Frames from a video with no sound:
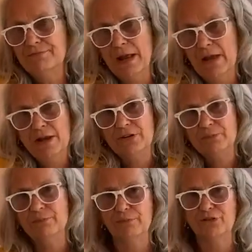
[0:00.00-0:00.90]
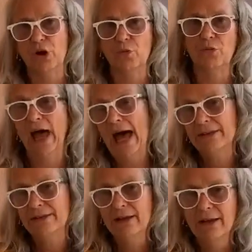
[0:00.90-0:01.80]
doesn't show that.
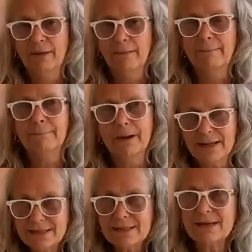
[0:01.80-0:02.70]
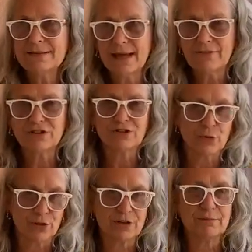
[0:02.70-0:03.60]
But it does have a
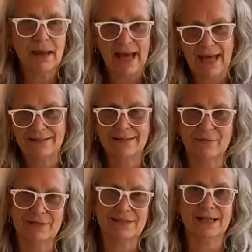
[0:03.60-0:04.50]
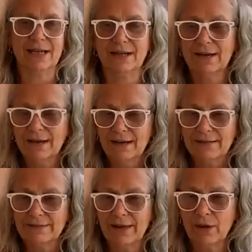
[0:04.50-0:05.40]
sordid past, I would say.
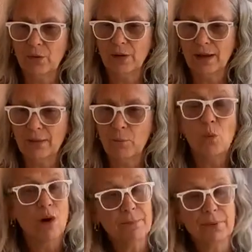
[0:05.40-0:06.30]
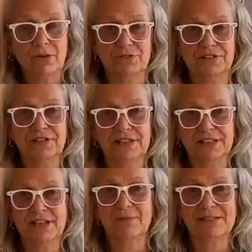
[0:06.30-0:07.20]
So one person
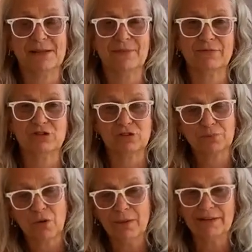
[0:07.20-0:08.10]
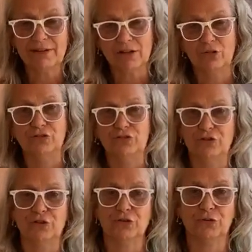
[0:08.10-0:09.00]
did tell me something which is probably the closest
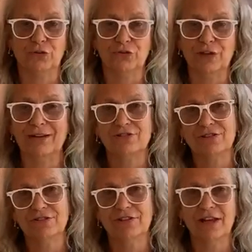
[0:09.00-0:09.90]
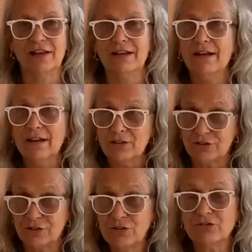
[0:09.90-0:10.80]
to the truth. And she said
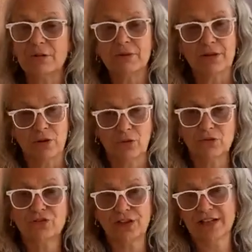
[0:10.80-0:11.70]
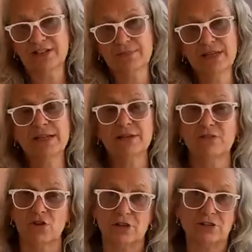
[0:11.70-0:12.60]
she knew some of the older statesmen here
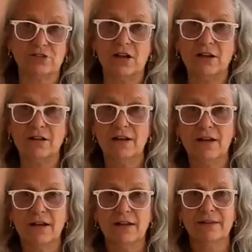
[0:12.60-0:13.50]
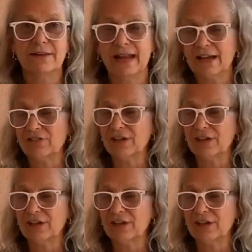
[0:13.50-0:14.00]
in Arkansas that actually